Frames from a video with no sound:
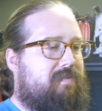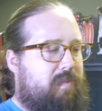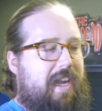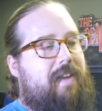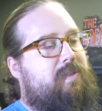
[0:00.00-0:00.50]

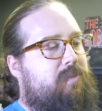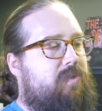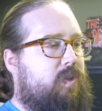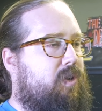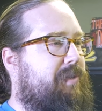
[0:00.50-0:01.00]
we have to
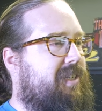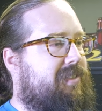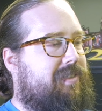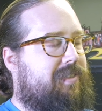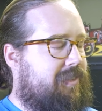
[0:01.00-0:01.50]
move equipment
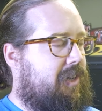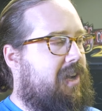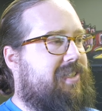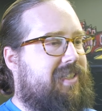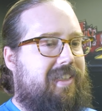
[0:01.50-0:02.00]

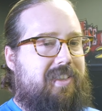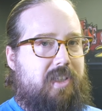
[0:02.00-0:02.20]
constantly.